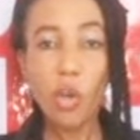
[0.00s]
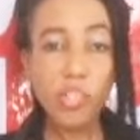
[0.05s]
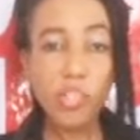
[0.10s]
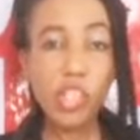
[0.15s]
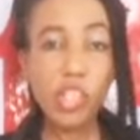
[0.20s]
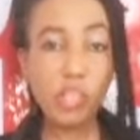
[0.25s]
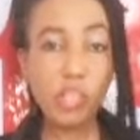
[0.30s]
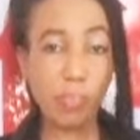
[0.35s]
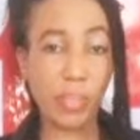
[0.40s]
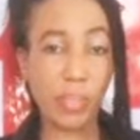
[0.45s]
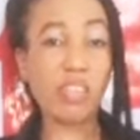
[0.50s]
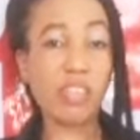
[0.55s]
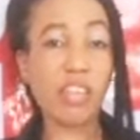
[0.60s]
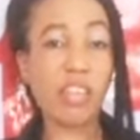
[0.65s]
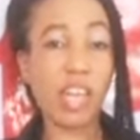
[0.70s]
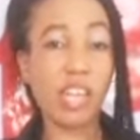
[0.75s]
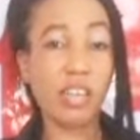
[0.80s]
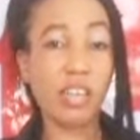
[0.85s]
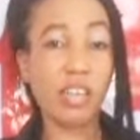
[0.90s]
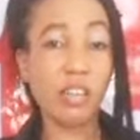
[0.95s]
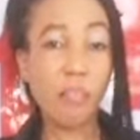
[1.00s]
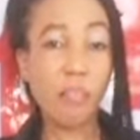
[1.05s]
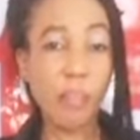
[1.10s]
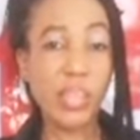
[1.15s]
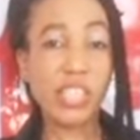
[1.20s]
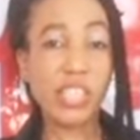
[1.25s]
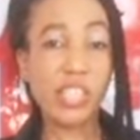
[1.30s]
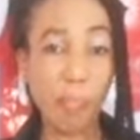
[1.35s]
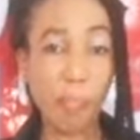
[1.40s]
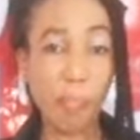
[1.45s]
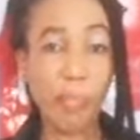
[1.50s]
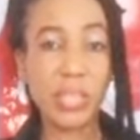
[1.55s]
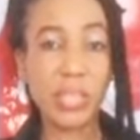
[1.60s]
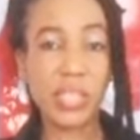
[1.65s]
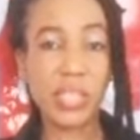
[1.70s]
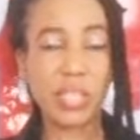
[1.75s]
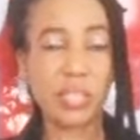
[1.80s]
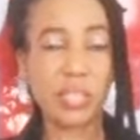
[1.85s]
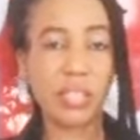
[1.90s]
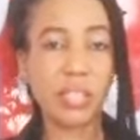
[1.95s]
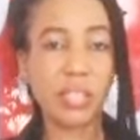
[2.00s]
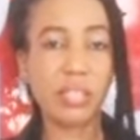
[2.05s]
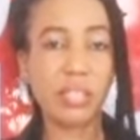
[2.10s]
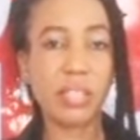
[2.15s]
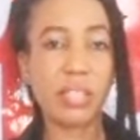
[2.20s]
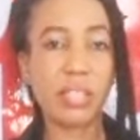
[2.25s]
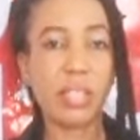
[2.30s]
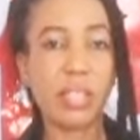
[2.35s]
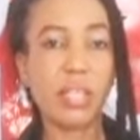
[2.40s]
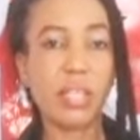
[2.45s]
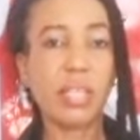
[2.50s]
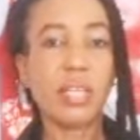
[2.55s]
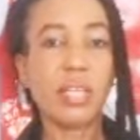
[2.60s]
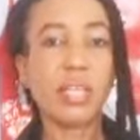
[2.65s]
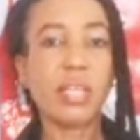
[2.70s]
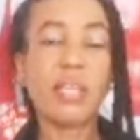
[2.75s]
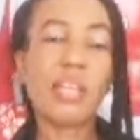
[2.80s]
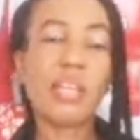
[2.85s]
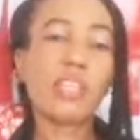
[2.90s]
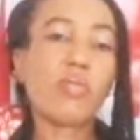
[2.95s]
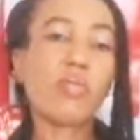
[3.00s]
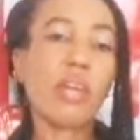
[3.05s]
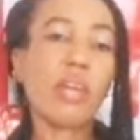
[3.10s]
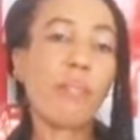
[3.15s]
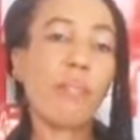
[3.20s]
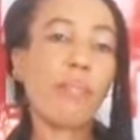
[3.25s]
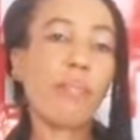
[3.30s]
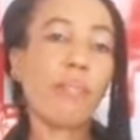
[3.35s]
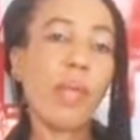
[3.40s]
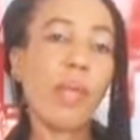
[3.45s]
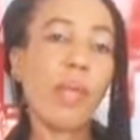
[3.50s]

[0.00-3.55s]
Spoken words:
of this particular person in person. That's what I